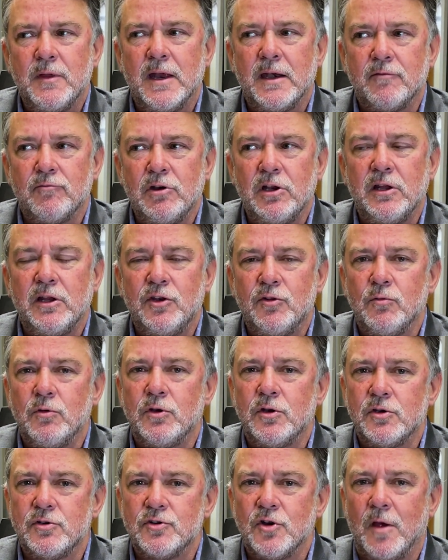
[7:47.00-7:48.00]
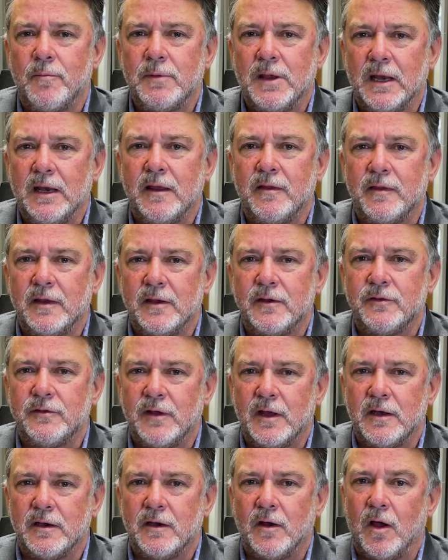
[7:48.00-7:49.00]
really do a good job getting things
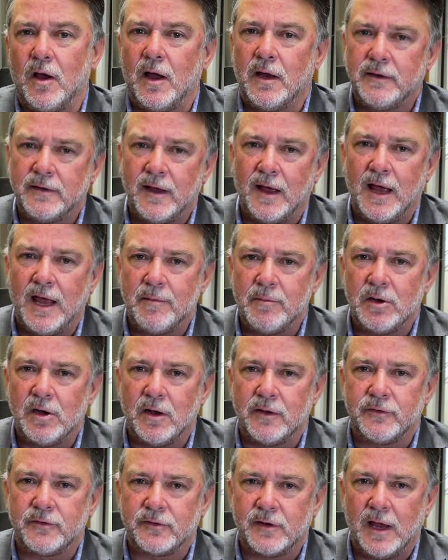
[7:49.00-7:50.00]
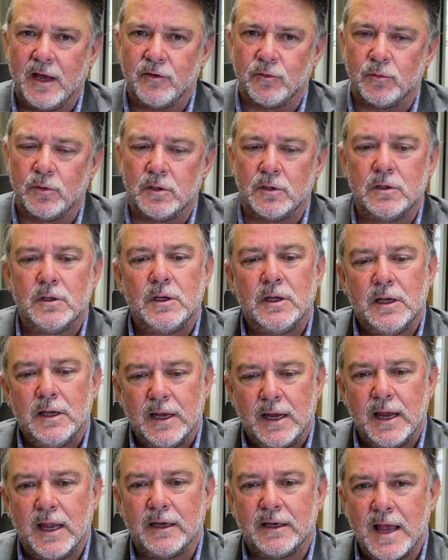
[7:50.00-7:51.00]
done on time and on schedule,
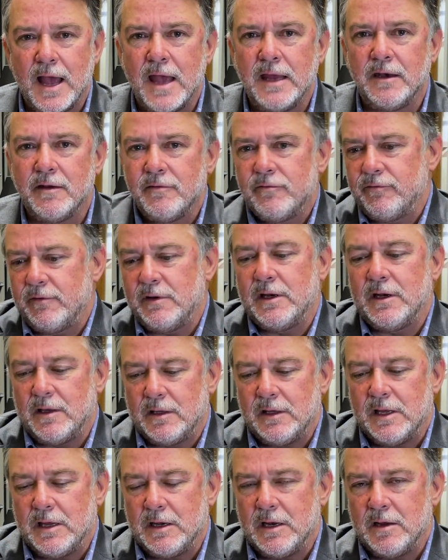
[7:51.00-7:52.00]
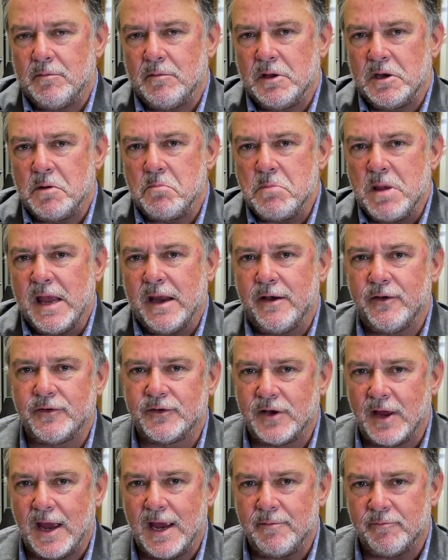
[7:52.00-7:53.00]
and kind of in a
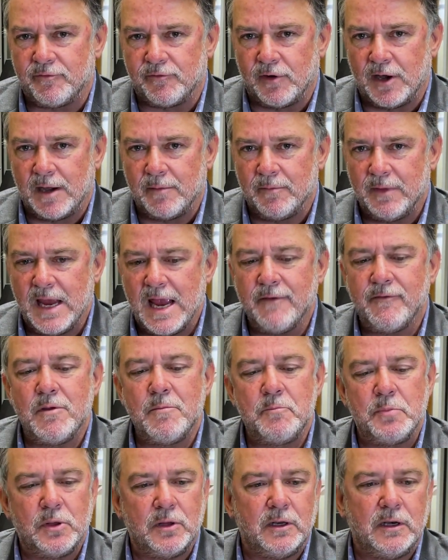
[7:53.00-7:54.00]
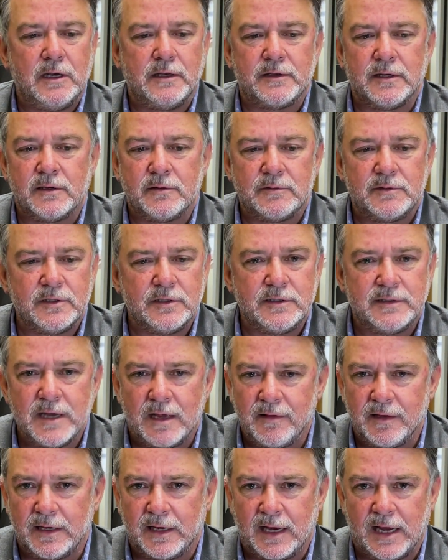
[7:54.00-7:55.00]
managed time frame. They have the ability to
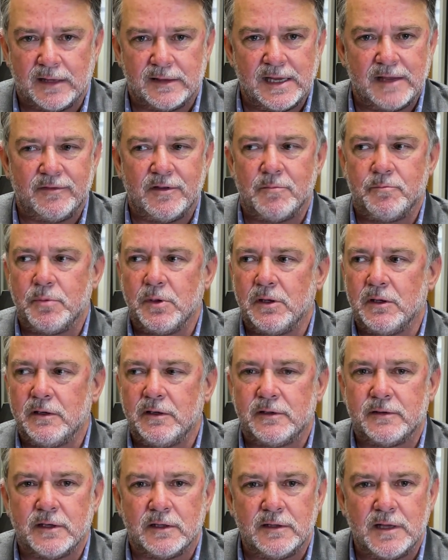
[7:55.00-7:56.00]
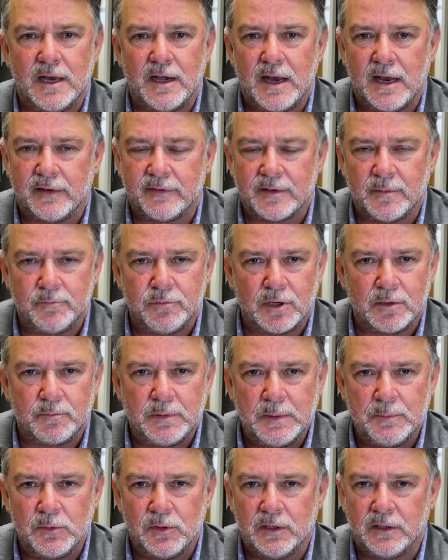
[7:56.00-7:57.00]
delegate. They have the ability to bring
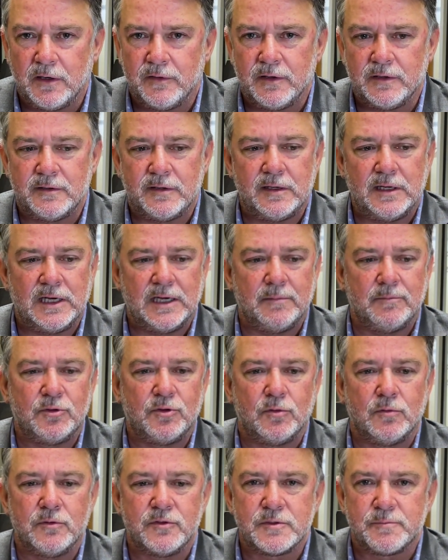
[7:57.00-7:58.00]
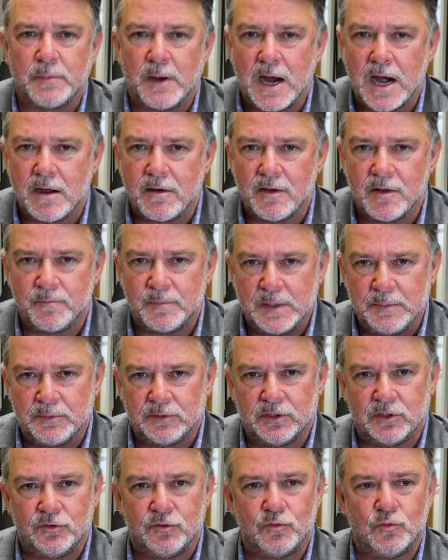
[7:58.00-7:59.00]
people into the team, to inspire other
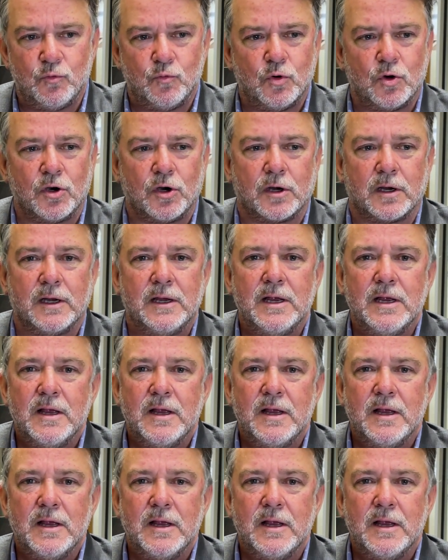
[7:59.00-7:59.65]
people to do work.